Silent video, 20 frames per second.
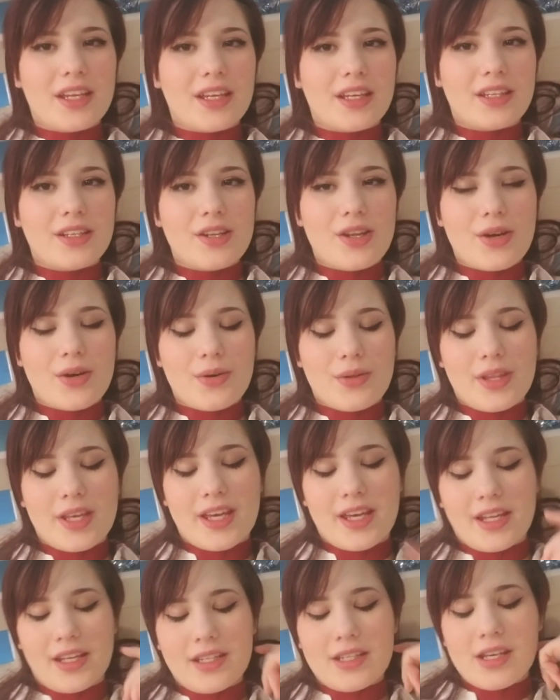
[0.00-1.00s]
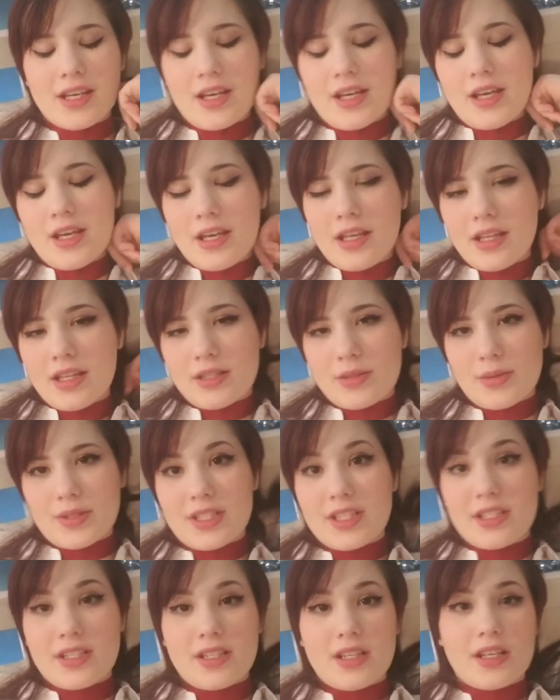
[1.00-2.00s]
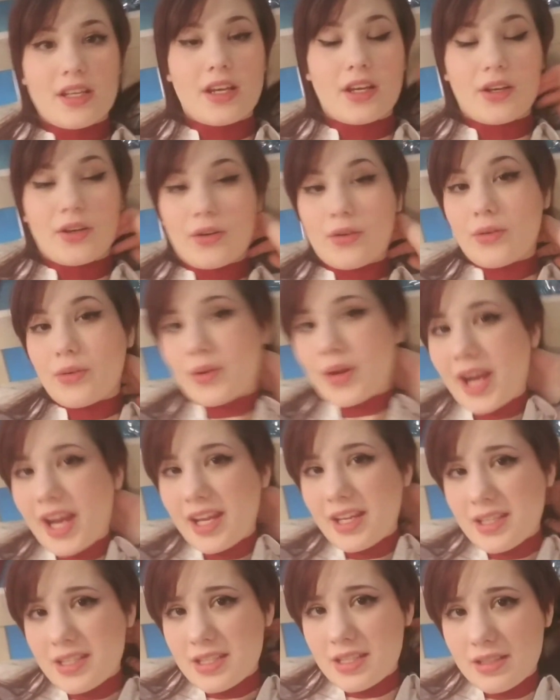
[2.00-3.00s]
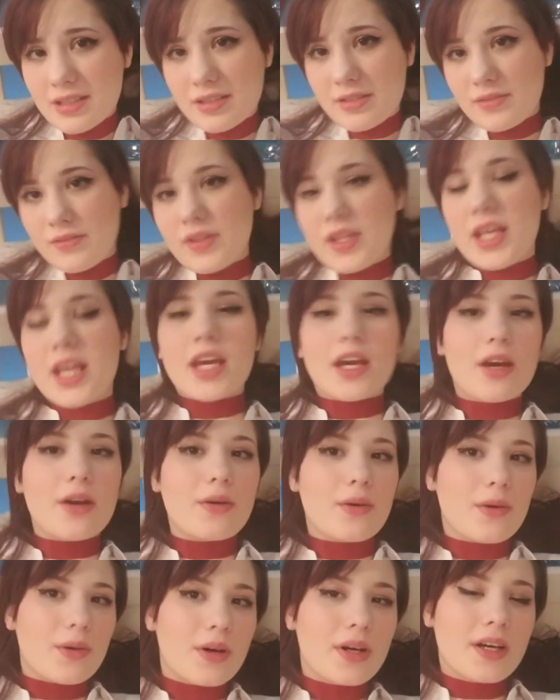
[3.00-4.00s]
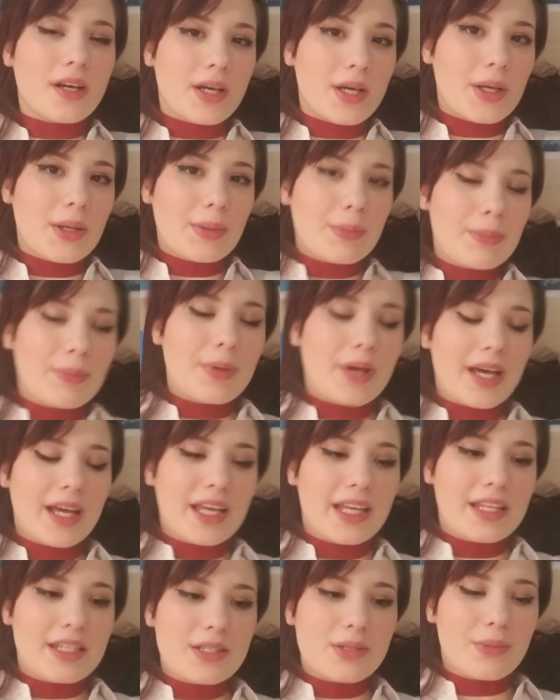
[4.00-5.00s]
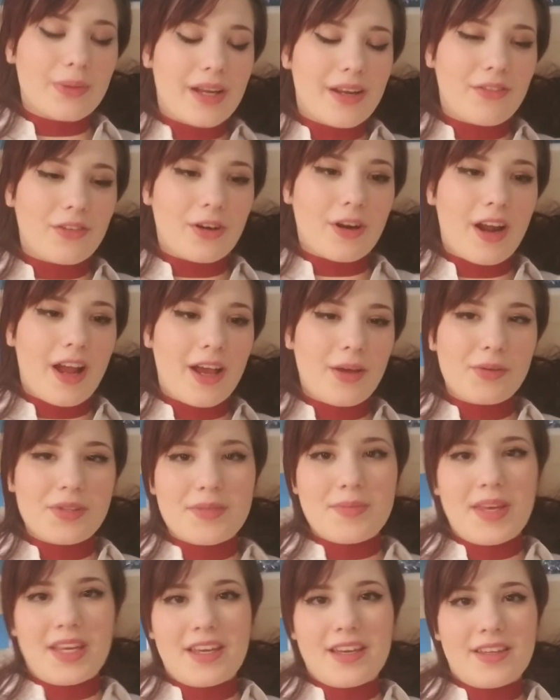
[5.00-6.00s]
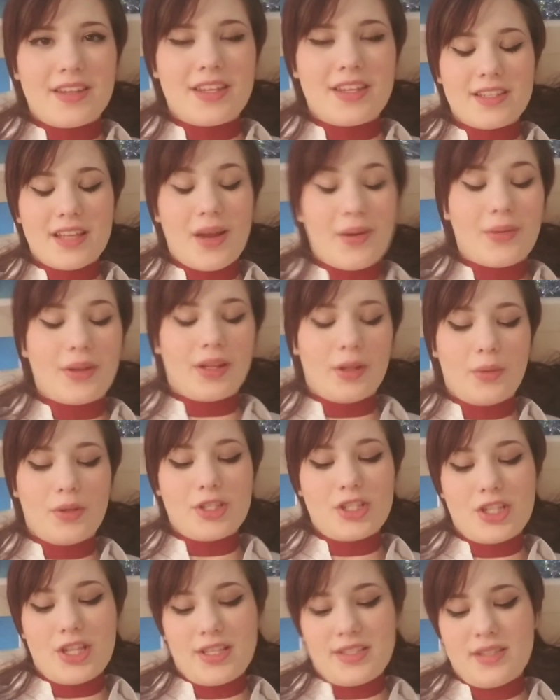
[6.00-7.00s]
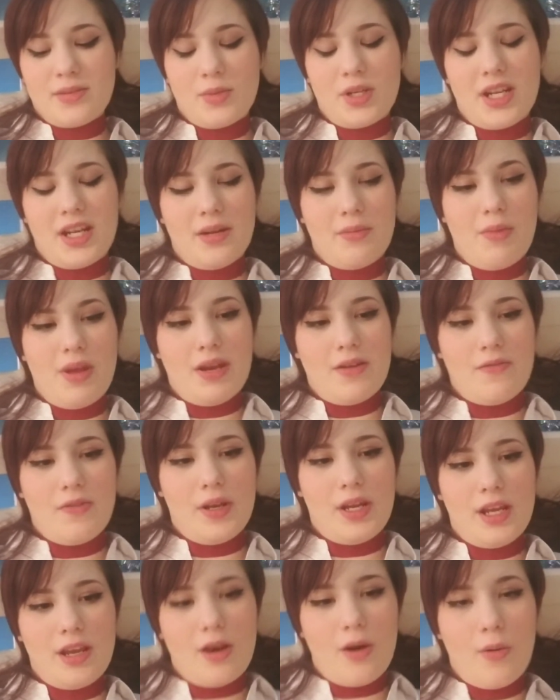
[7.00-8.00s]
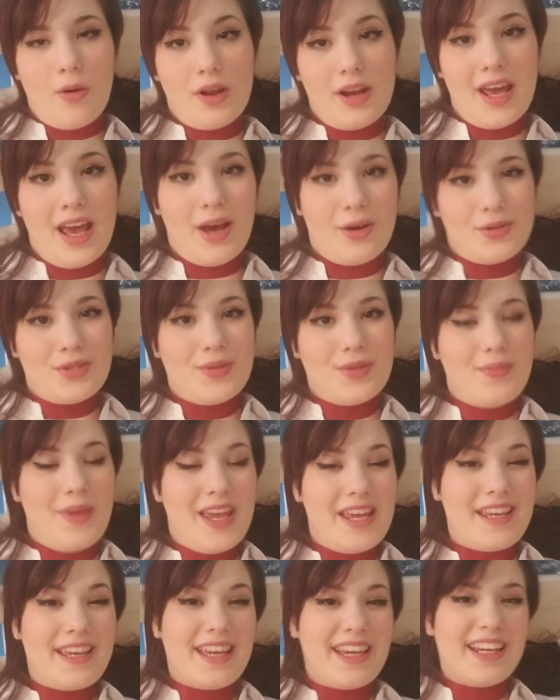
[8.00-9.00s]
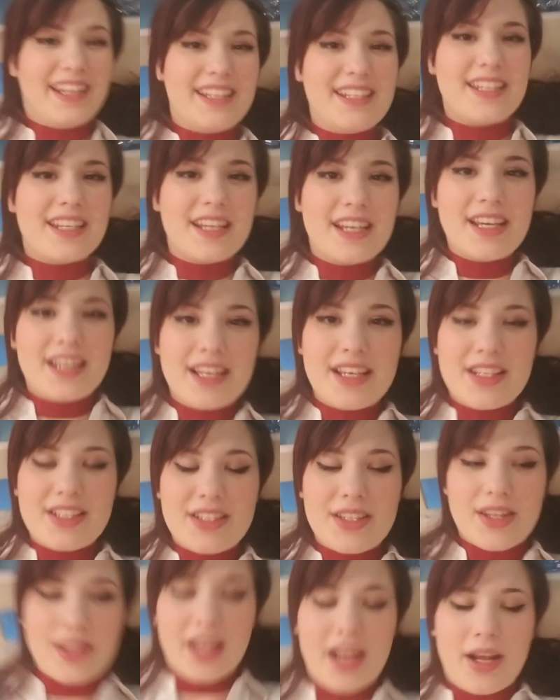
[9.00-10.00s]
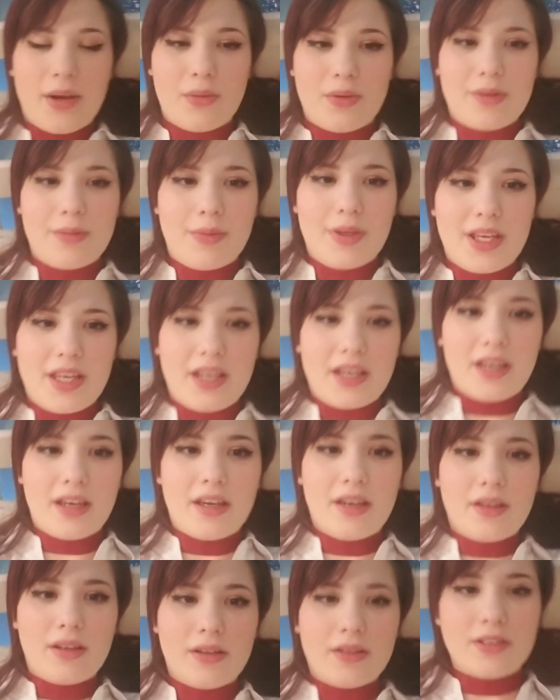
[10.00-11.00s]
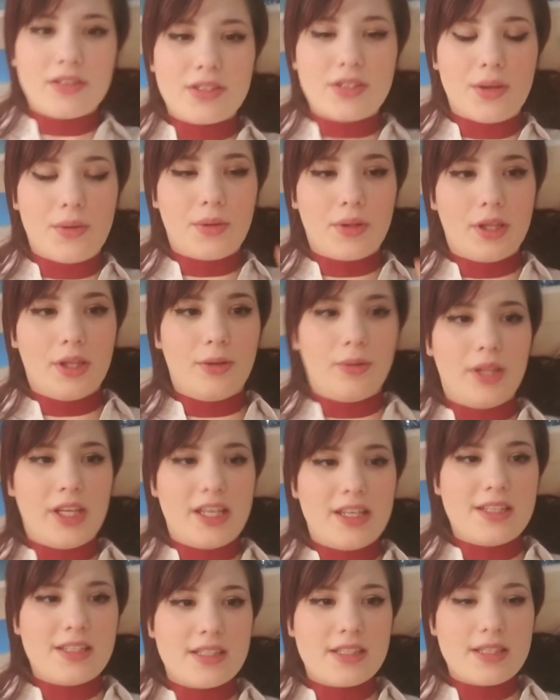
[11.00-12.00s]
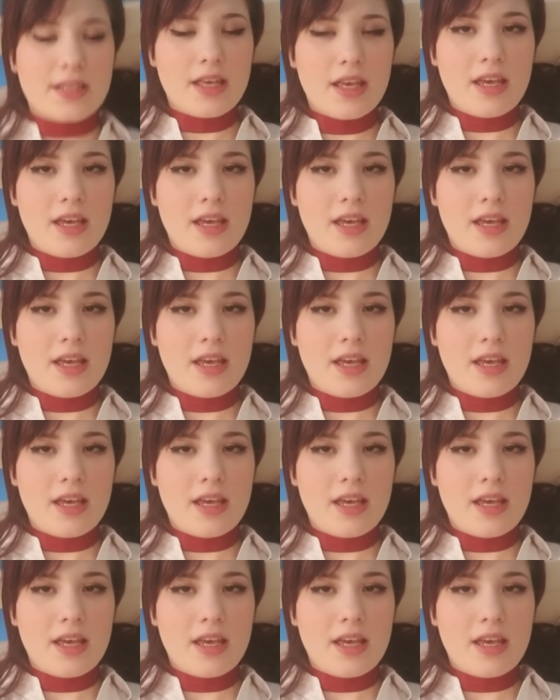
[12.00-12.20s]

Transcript: know that this wasn't a great video, but whenever I was making I really wish that someone had made a video on how to make it so that I wouldn't be so clueless.